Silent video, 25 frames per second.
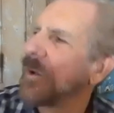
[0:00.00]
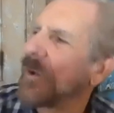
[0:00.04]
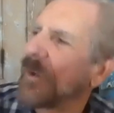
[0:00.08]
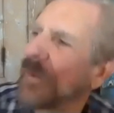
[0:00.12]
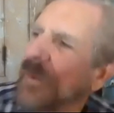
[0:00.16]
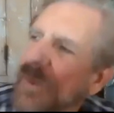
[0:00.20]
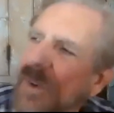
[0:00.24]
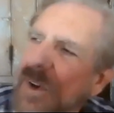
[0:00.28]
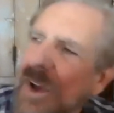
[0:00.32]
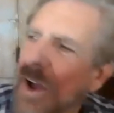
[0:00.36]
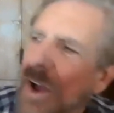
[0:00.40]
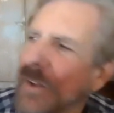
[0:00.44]

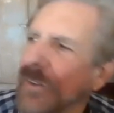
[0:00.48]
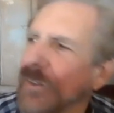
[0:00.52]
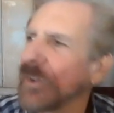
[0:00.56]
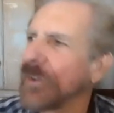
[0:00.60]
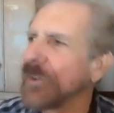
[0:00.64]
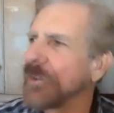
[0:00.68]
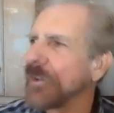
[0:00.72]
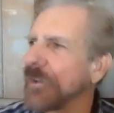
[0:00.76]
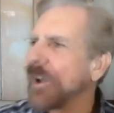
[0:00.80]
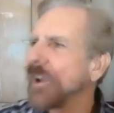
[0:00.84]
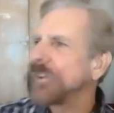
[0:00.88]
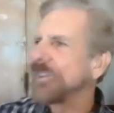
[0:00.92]
Yeah,
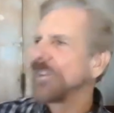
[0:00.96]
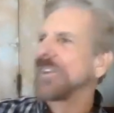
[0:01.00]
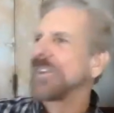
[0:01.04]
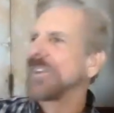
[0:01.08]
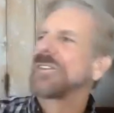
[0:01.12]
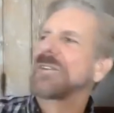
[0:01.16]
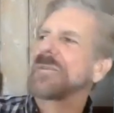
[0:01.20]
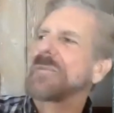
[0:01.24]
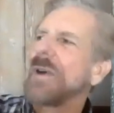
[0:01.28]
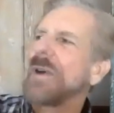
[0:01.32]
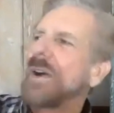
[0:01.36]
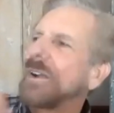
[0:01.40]

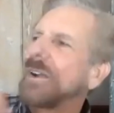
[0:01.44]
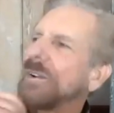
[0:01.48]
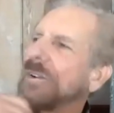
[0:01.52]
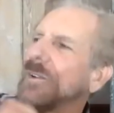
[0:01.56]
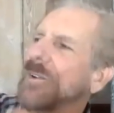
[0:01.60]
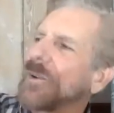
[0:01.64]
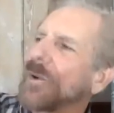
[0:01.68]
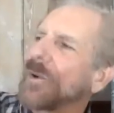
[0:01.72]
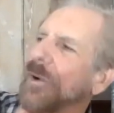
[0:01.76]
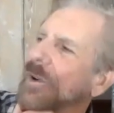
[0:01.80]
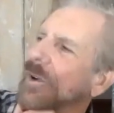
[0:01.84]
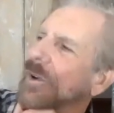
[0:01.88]
concentrations of
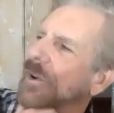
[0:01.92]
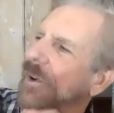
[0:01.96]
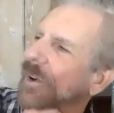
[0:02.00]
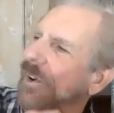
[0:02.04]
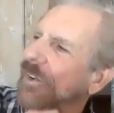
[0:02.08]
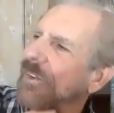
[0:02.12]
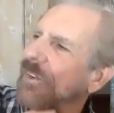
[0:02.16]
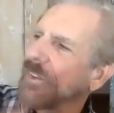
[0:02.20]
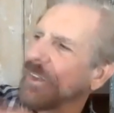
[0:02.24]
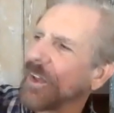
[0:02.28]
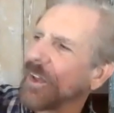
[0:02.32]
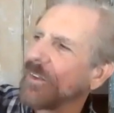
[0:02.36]
migratory
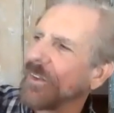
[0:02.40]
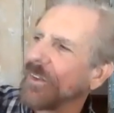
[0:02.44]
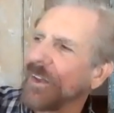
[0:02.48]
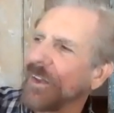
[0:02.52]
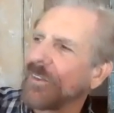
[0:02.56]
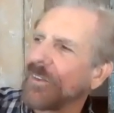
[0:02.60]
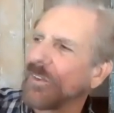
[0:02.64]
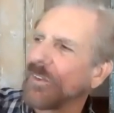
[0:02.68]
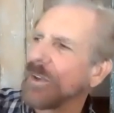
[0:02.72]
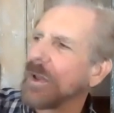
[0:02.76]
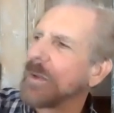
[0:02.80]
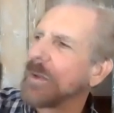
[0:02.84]
hawks,
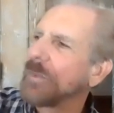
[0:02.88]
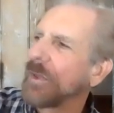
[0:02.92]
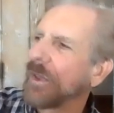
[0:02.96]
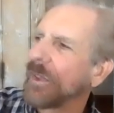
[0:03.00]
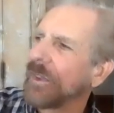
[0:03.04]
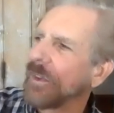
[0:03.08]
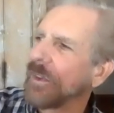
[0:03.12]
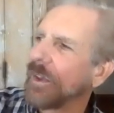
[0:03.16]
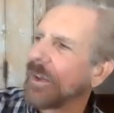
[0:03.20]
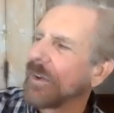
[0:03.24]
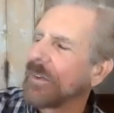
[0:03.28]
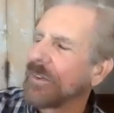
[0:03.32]
that's
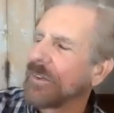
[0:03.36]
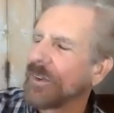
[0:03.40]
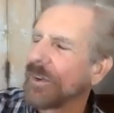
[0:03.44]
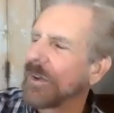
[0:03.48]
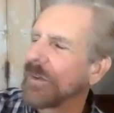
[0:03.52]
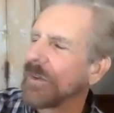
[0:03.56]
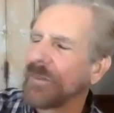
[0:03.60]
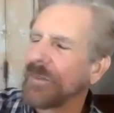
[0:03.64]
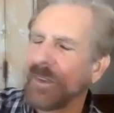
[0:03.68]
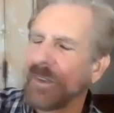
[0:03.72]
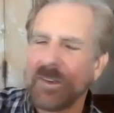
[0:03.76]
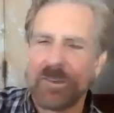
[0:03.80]
something
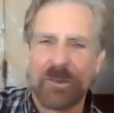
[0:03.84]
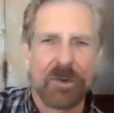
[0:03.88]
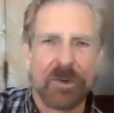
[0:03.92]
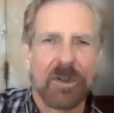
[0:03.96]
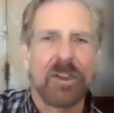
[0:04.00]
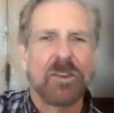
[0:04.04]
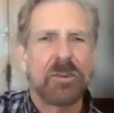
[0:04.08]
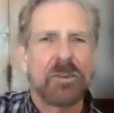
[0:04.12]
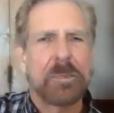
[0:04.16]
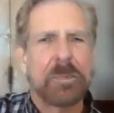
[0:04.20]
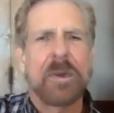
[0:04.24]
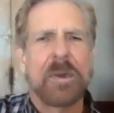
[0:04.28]

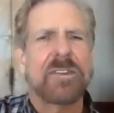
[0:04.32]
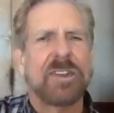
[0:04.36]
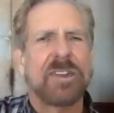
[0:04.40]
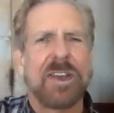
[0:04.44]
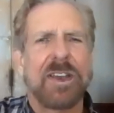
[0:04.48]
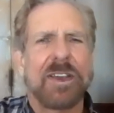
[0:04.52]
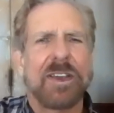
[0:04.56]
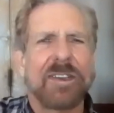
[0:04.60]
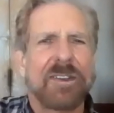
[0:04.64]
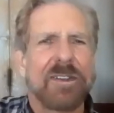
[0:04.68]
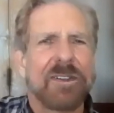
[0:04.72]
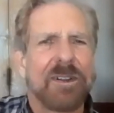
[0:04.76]
that's really
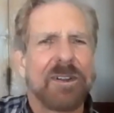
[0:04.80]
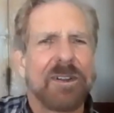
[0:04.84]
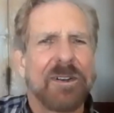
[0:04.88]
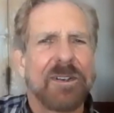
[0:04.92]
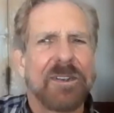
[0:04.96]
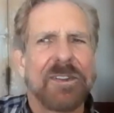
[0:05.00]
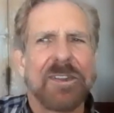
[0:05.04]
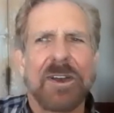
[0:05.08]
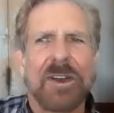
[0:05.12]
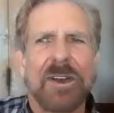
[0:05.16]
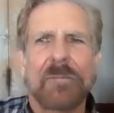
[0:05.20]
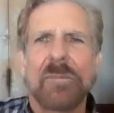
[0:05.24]

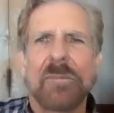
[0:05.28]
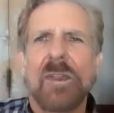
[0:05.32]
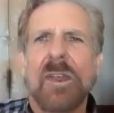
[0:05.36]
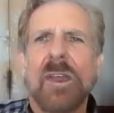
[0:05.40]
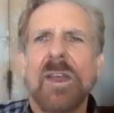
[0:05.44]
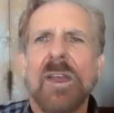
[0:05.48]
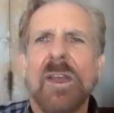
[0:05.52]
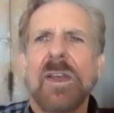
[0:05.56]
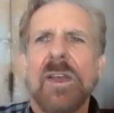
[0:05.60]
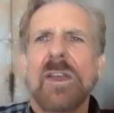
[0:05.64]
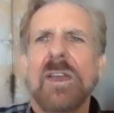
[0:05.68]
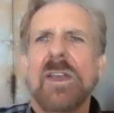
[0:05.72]
spectacular.
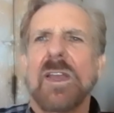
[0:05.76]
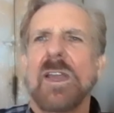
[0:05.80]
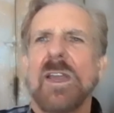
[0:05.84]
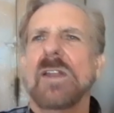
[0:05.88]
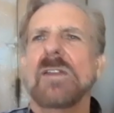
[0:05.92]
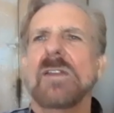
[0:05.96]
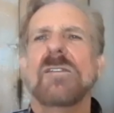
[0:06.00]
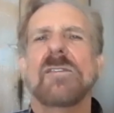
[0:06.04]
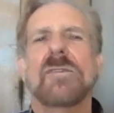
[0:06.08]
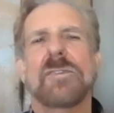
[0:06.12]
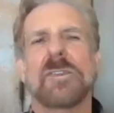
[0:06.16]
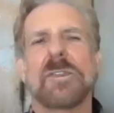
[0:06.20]

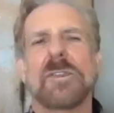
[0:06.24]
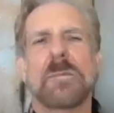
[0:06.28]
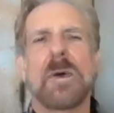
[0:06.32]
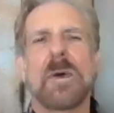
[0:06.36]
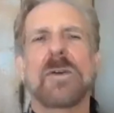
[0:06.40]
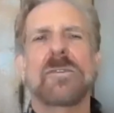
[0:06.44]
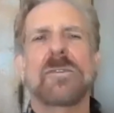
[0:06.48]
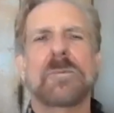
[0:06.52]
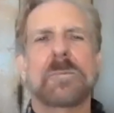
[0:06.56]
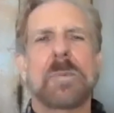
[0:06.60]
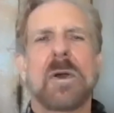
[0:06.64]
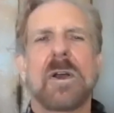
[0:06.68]
And for
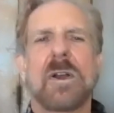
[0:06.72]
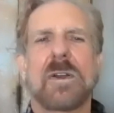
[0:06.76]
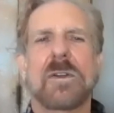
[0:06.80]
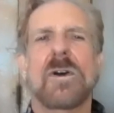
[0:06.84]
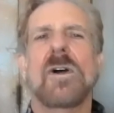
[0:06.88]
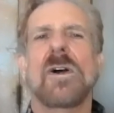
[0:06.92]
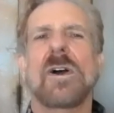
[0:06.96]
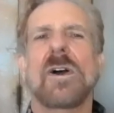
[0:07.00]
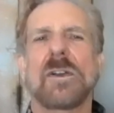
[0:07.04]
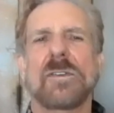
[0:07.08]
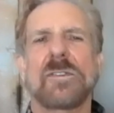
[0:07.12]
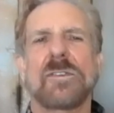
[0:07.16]
the most
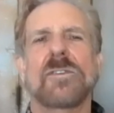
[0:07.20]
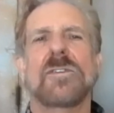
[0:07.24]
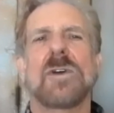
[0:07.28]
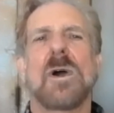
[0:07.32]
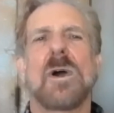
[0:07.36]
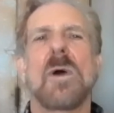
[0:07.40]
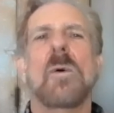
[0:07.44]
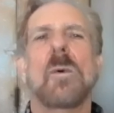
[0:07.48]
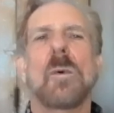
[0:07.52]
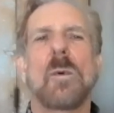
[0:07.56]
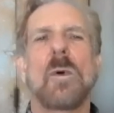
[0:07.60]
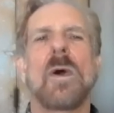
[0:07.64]
part,
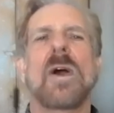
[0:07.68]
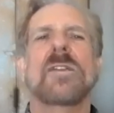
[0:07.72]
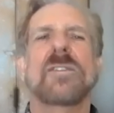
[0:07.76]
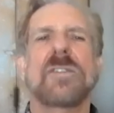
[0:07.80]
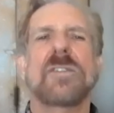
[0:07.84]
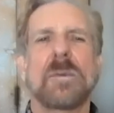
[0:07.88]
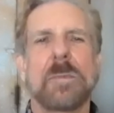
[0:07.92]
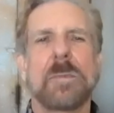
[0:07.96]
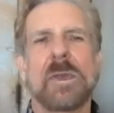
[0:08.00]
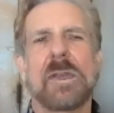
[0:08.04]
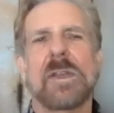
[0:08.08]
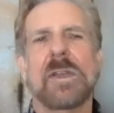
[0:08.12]
hawks don't
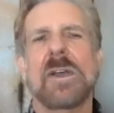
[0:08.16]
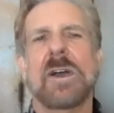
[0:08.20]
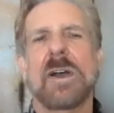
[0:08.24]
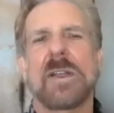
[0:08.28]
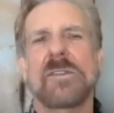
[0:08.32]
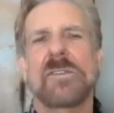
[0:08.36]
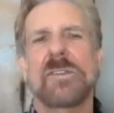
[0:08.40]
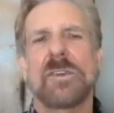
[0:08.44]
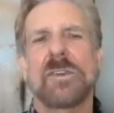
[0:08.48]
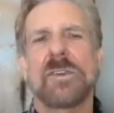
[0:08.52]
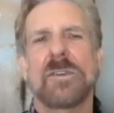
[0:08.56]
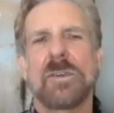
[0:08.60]
want to be
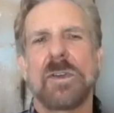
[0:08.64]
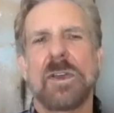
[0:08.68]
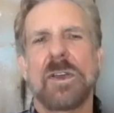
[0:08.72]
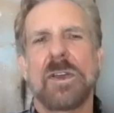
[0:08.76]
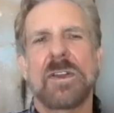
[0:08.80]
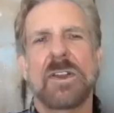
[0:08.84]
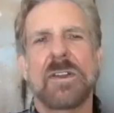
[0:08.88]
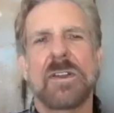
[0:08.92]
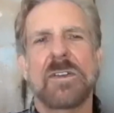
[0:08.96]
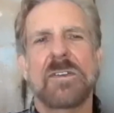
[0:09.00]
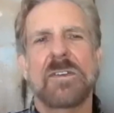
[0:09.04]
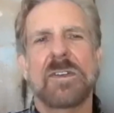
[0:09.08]

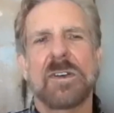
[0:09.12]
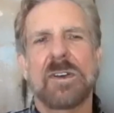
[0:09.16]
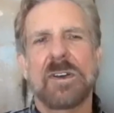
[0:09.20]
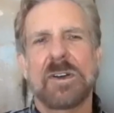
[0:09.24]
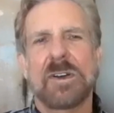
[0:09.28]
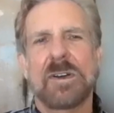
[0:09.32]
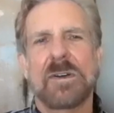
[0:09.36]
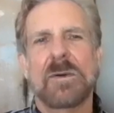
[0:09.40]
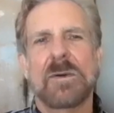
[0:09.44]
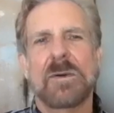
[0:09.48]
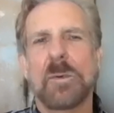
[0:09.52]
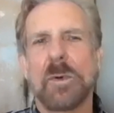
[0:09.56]
concentrated
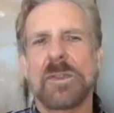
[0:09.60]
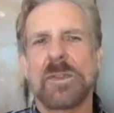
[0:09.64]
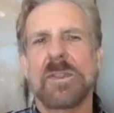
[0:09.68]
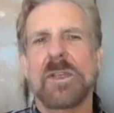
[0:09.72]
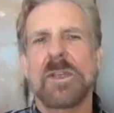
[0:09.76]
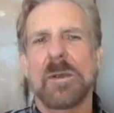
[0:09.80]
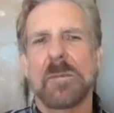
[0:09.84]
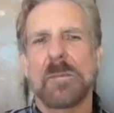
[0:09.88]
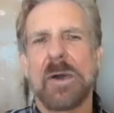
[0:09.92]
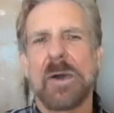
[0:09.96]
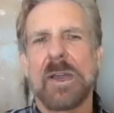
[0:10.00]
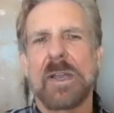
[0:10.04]

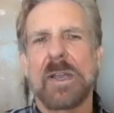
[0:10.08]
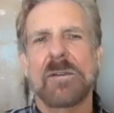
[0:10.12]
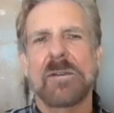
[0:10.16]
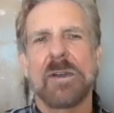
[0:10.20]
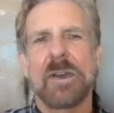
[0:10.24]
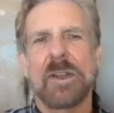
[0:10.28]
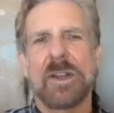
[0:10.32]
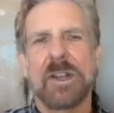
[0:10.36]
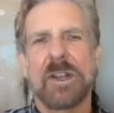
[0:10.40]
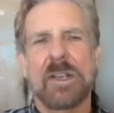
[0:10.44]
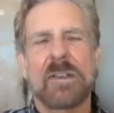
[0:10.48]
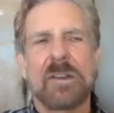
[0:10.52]
when they're
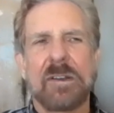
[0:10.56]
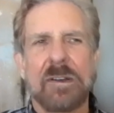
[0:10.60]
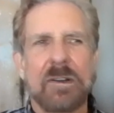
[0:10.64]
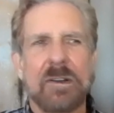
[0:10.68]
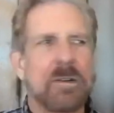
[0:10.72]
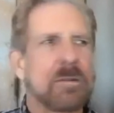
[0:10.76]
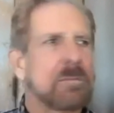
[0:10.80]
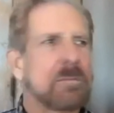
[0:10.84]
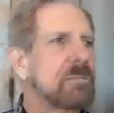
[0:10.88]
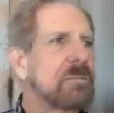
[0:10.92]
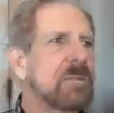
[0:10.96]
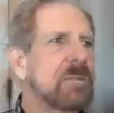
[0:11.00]
migrating.